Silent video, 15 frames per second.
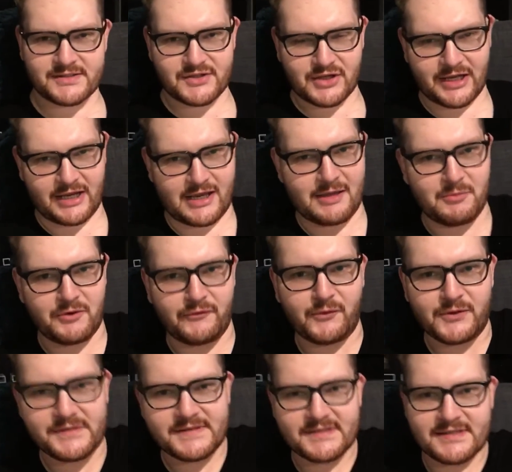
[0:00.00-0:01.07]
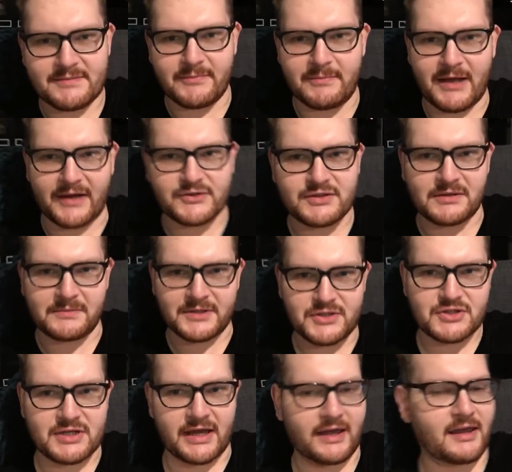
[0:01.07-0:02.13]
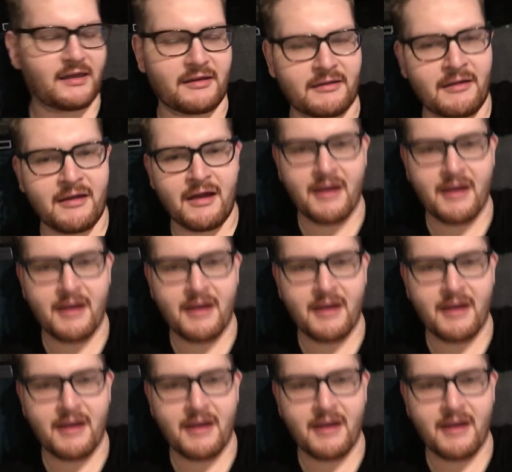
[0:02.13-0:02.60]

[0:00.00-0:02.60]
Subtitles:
As you can hear, my voice is actually a bit shaky,